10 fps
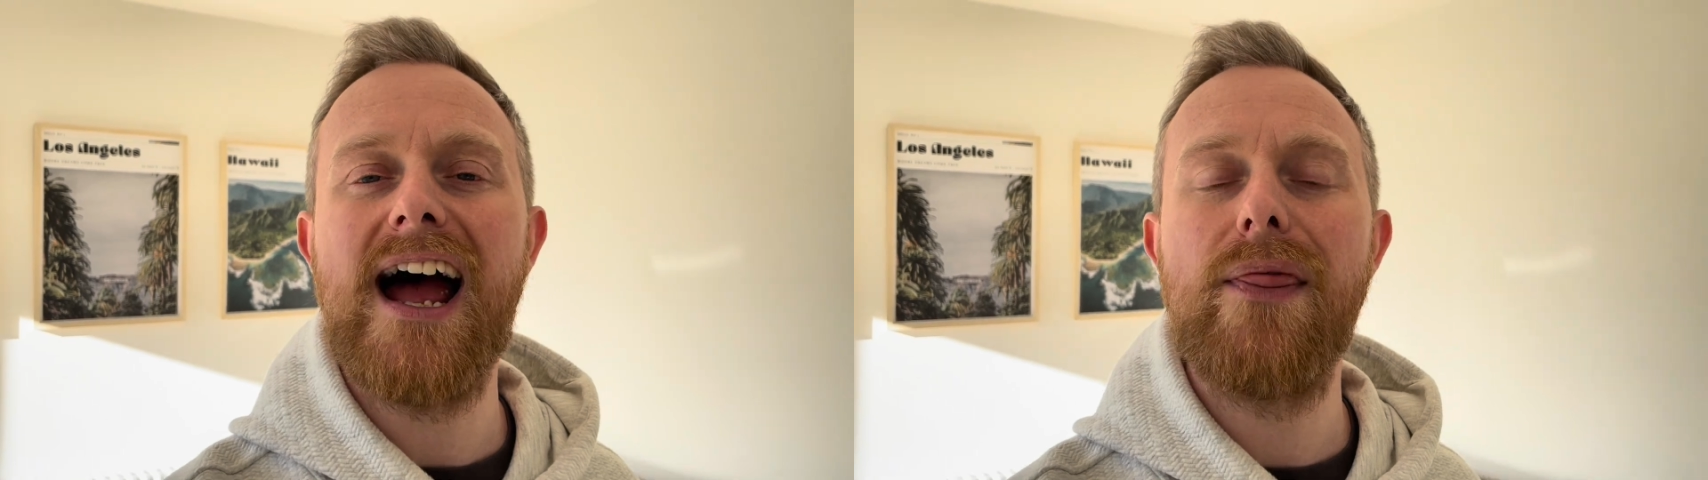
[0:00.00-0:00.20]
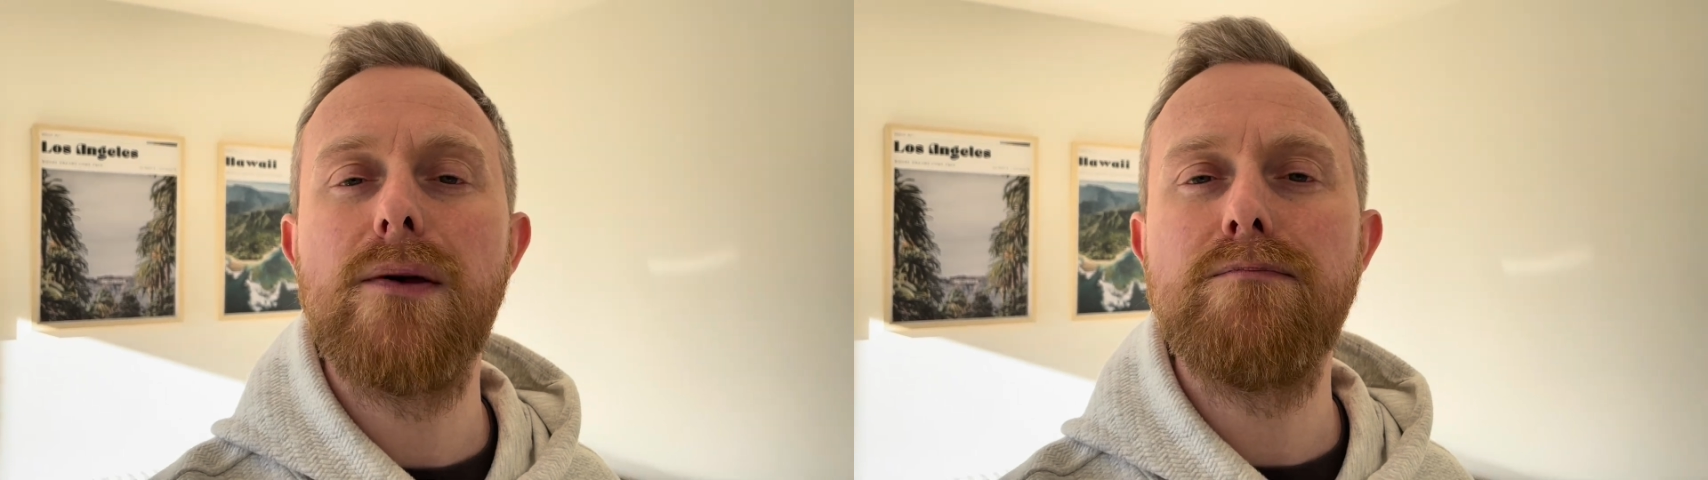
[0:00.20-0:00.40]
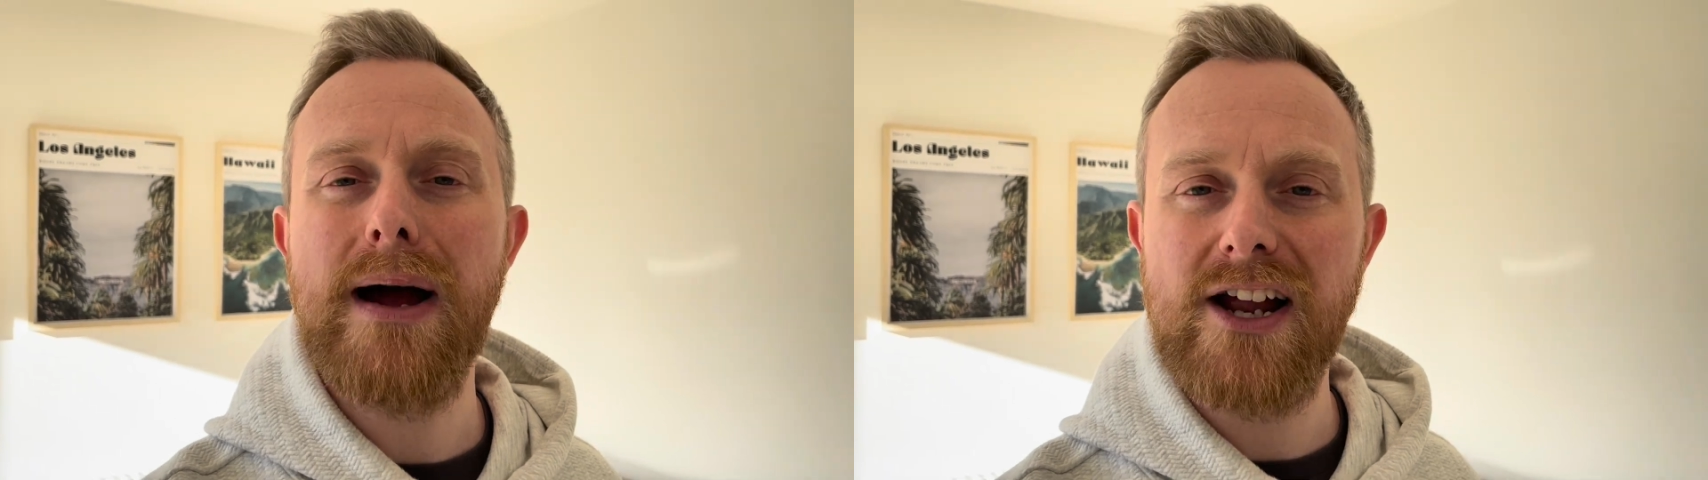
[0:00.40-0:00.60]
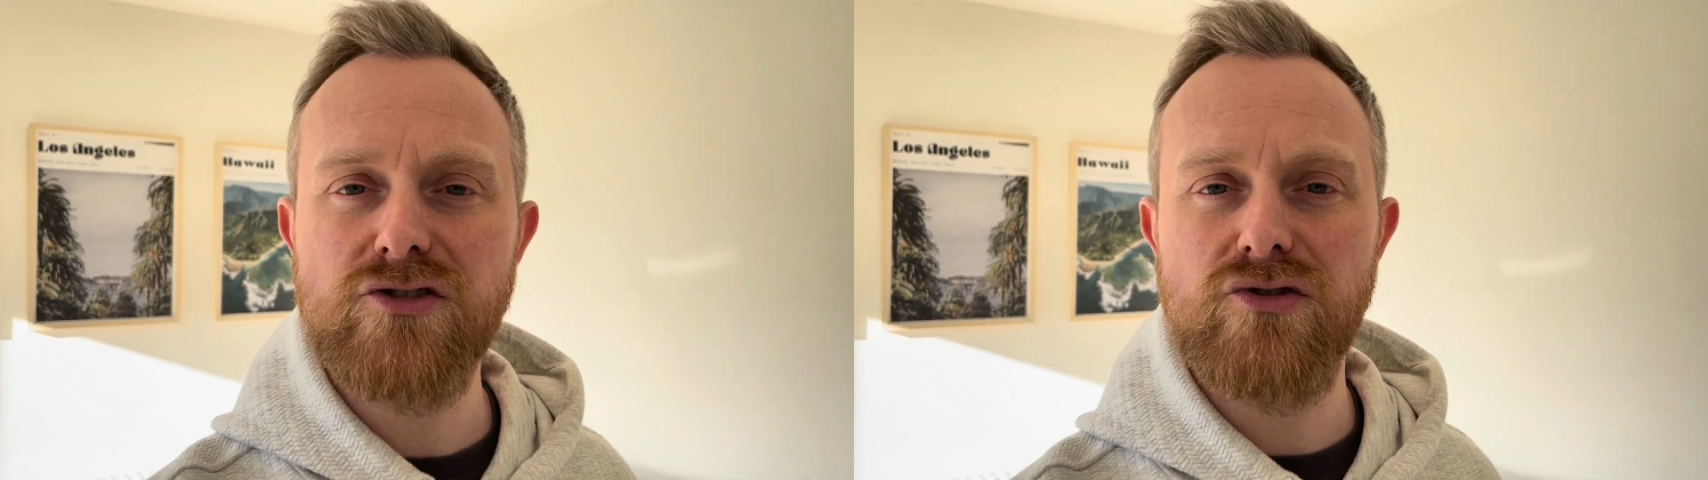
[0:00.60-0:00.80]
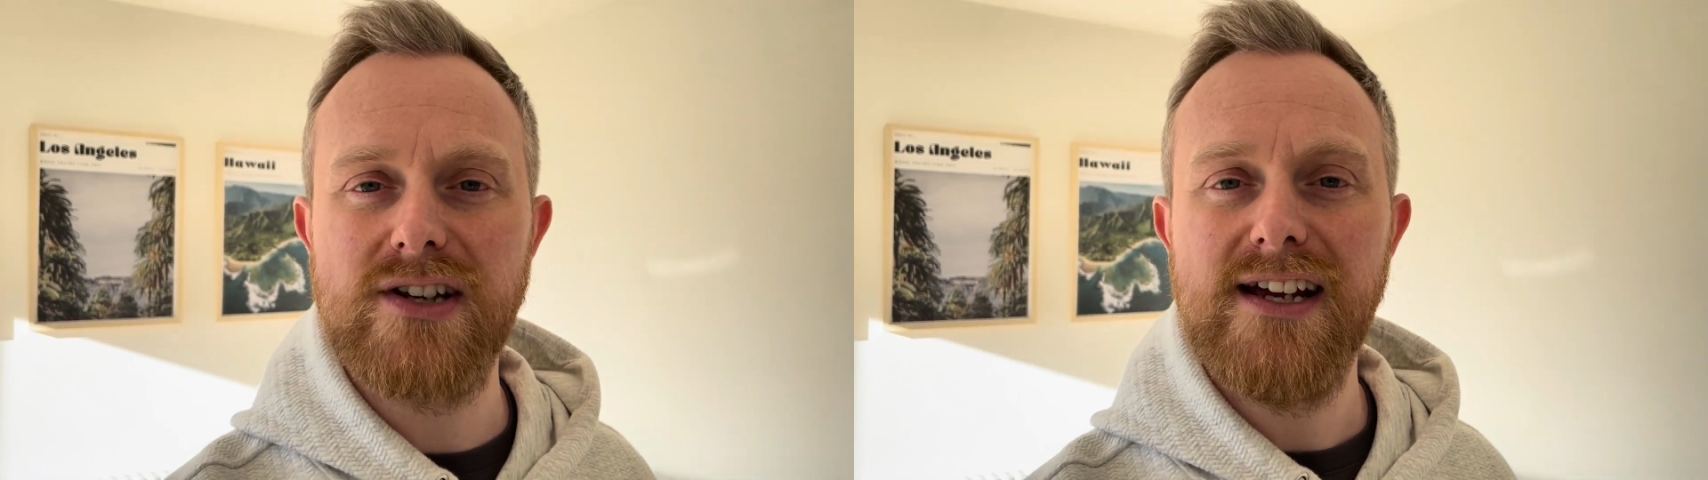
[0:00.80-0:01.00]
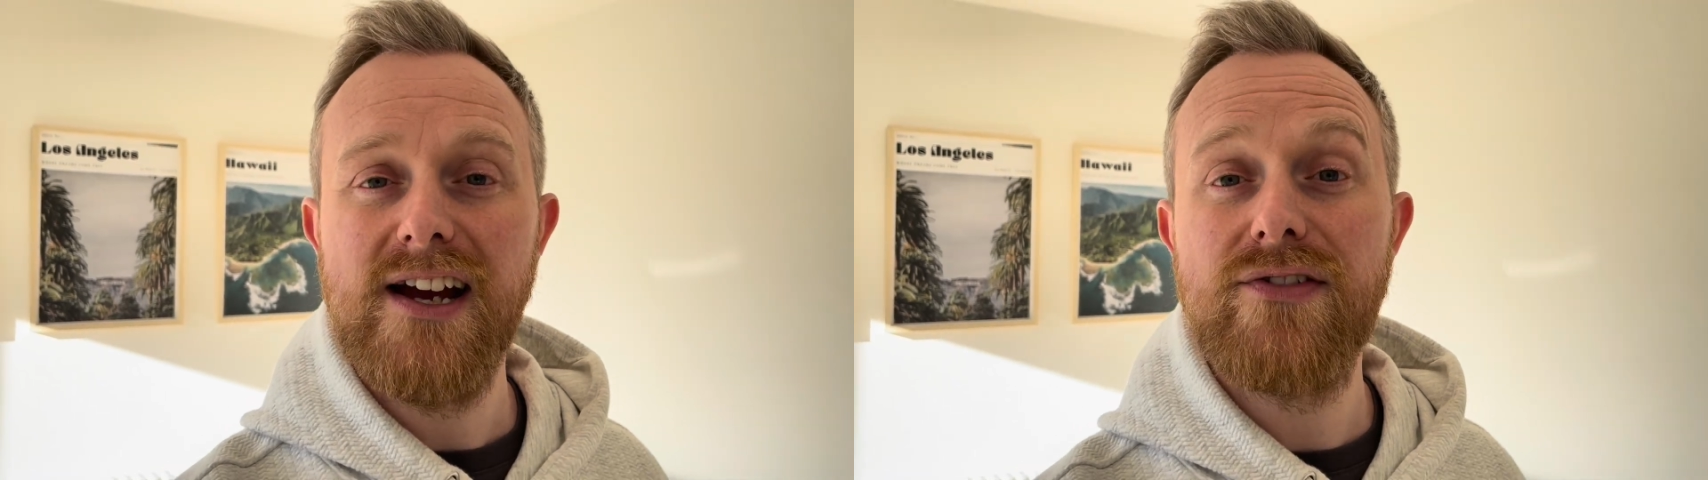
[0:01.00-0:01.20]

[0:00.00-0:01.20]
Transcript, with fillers: and the battery